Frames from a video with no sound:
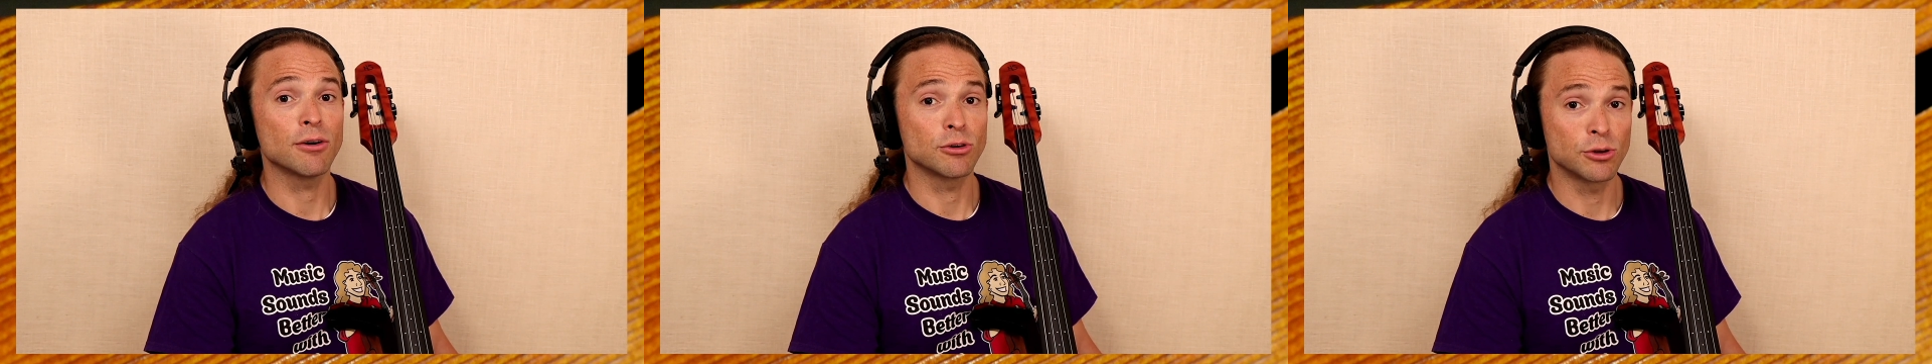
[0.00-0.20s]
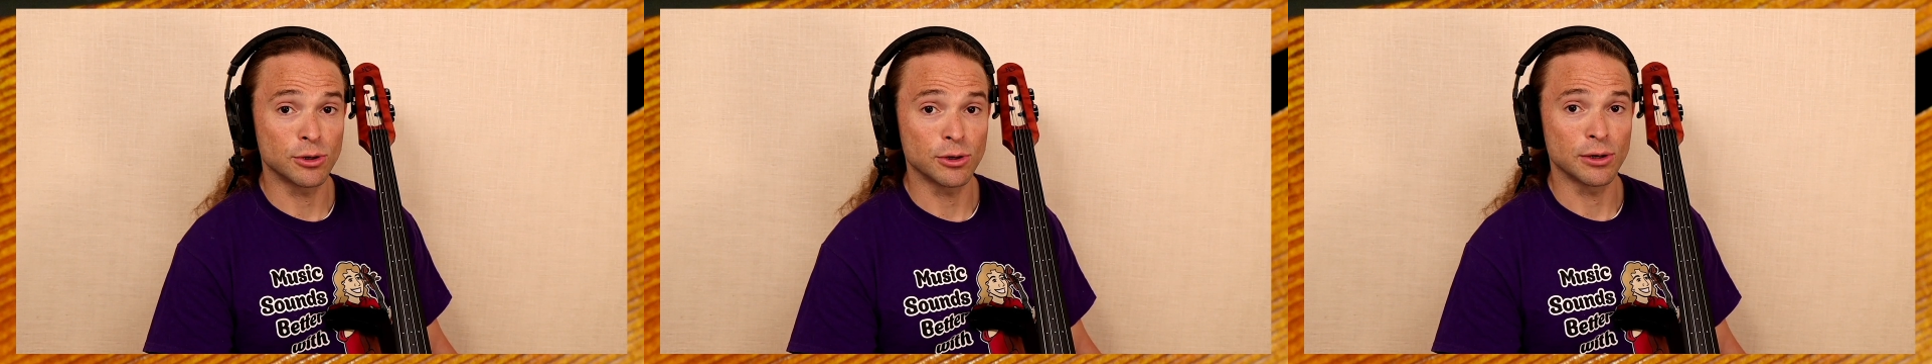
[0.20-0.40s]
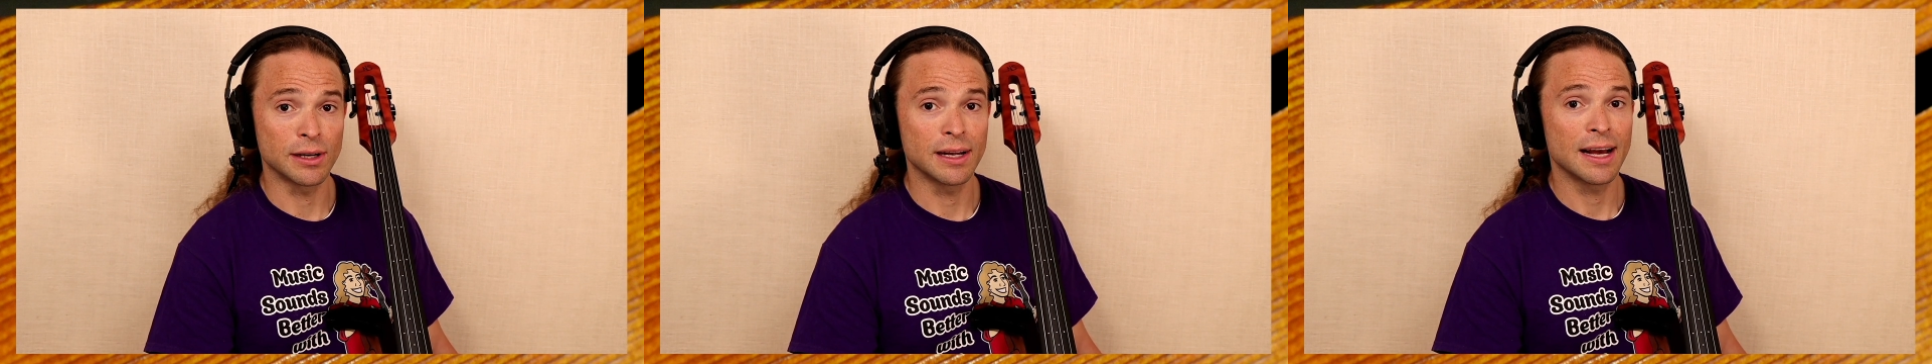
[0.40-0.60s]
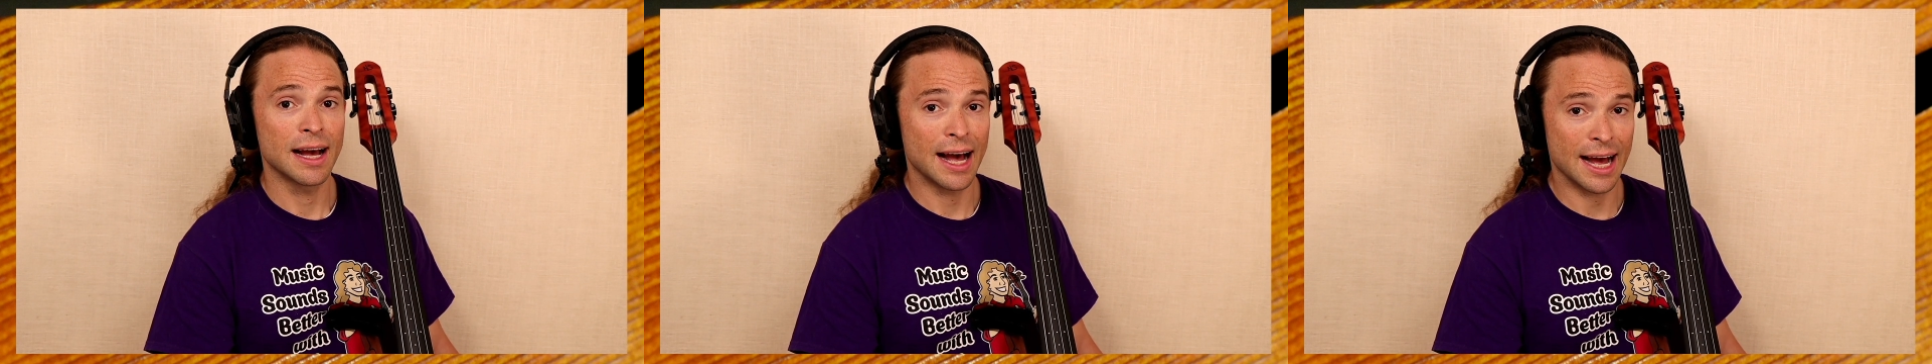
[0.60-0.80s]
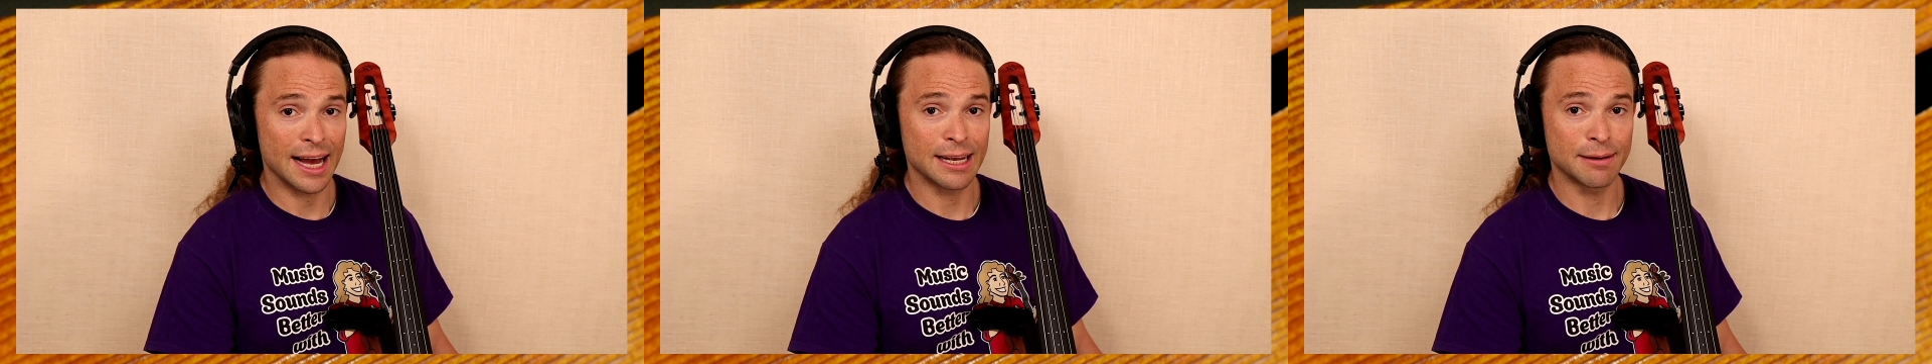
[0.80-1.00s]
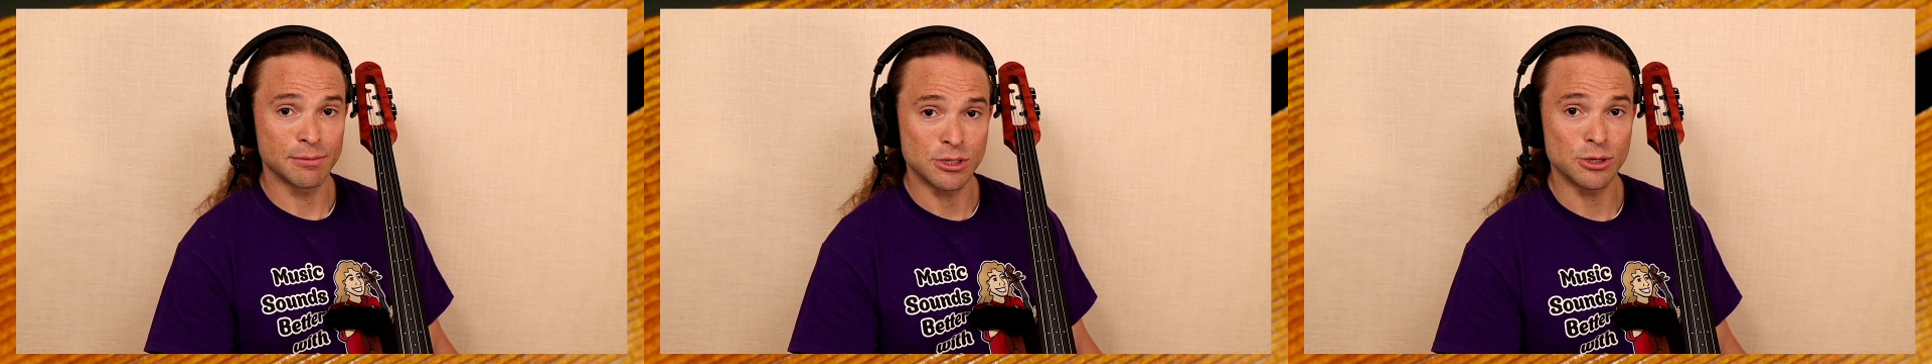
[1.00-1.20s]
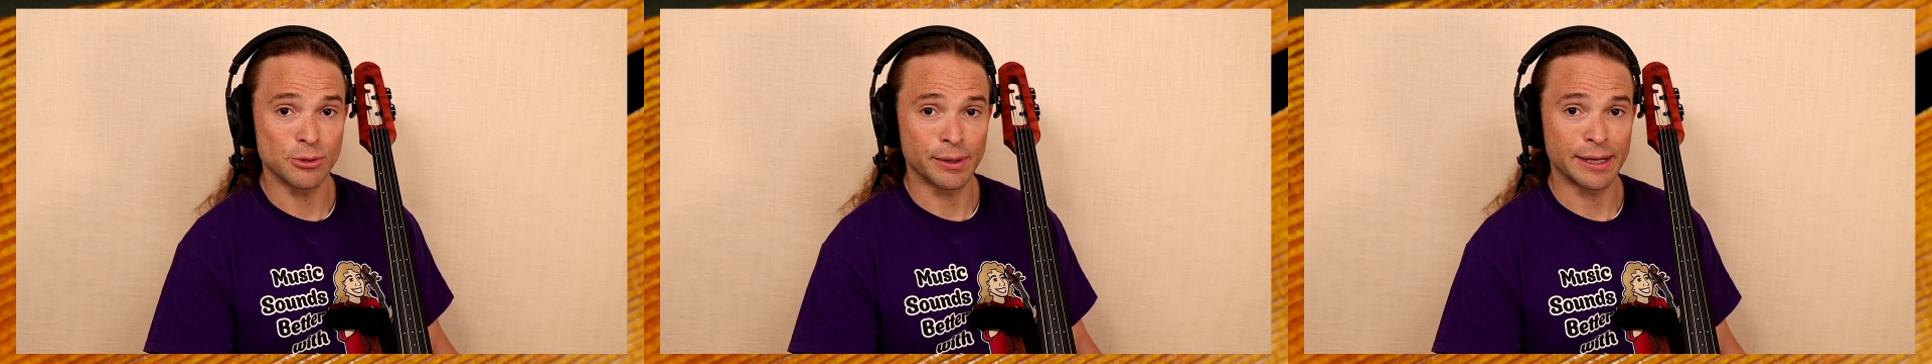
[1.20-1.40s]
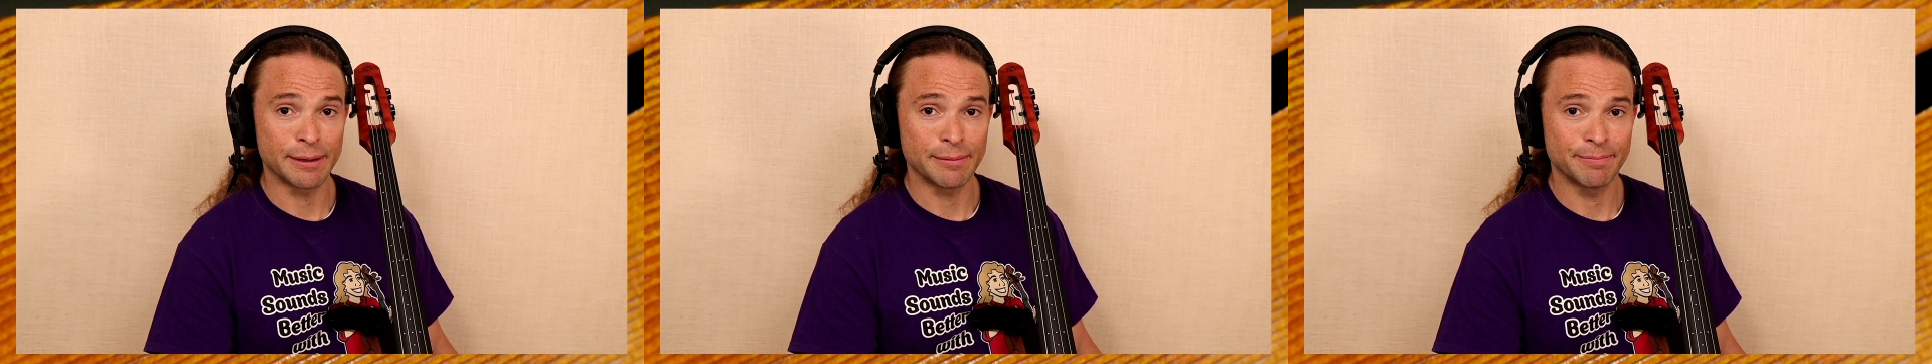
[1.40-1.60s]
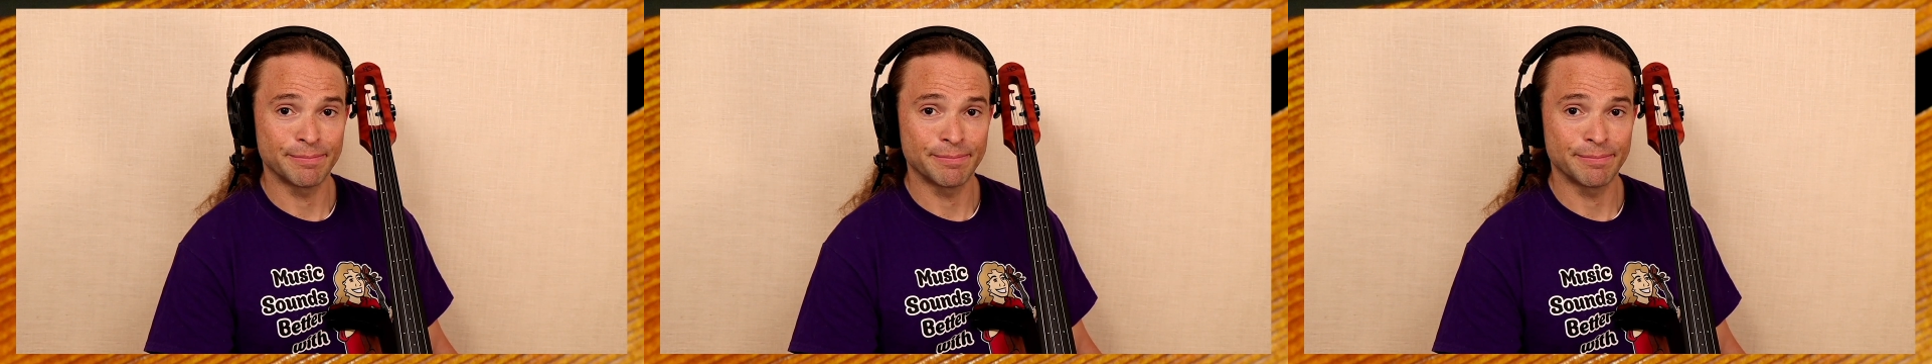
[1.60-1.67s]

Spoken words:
good I am doing